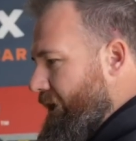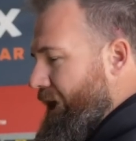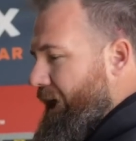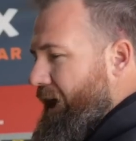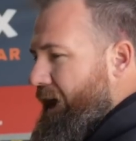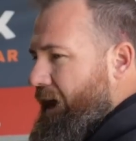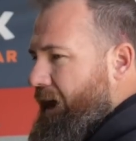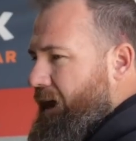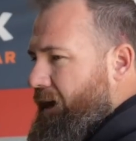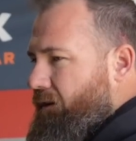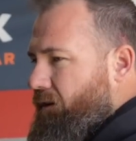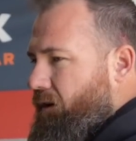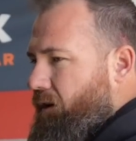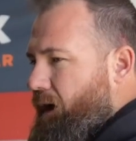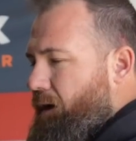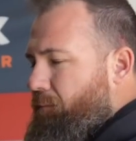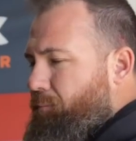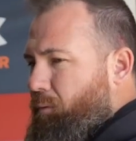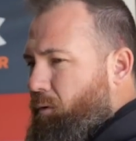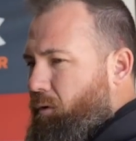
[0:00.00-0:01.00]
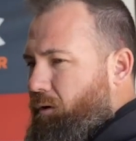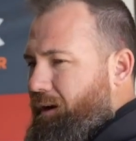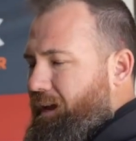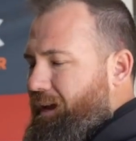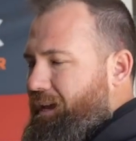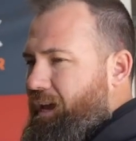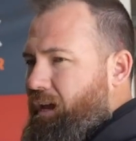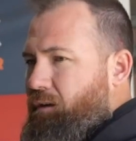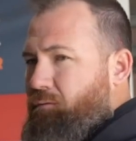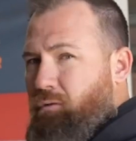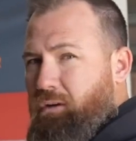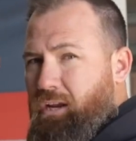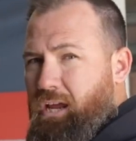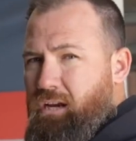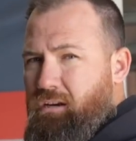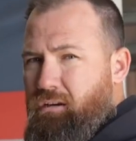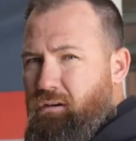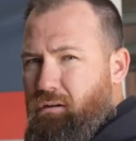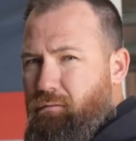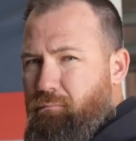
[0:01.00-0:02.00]
And I bought a Kenwood
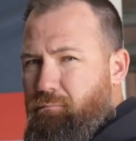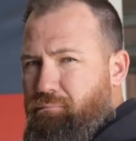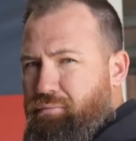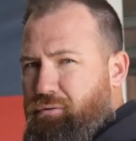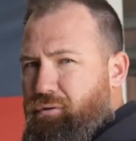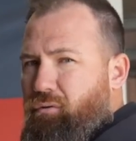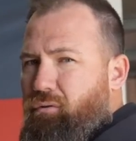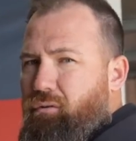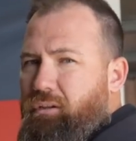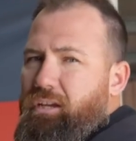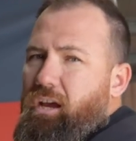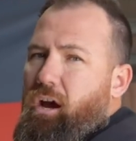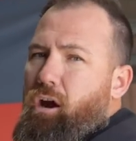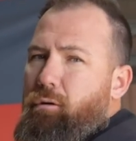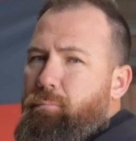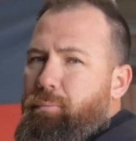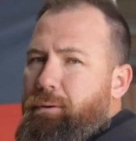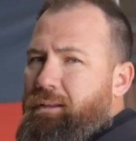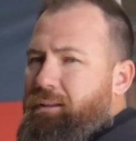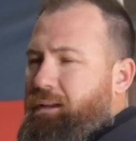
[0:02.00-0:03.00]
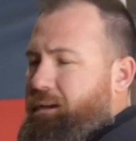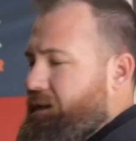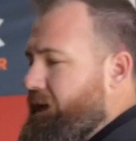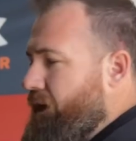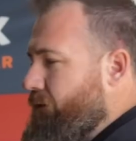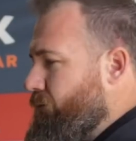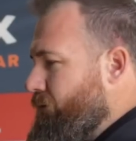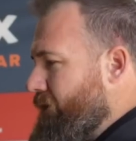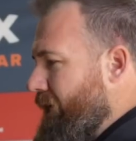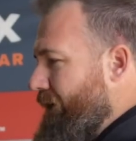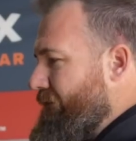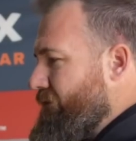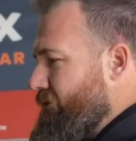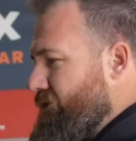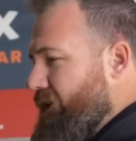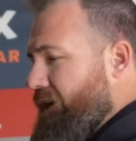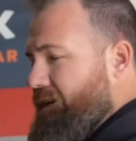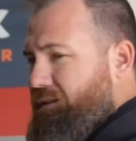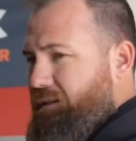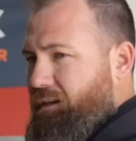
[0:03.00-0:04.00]
head unit purely hoping that Kenwood haven't
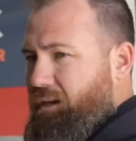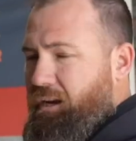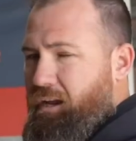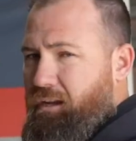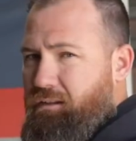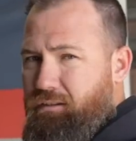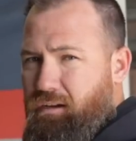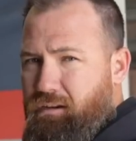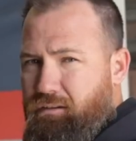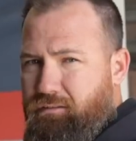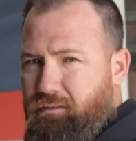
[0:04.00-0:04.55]
changed the connector.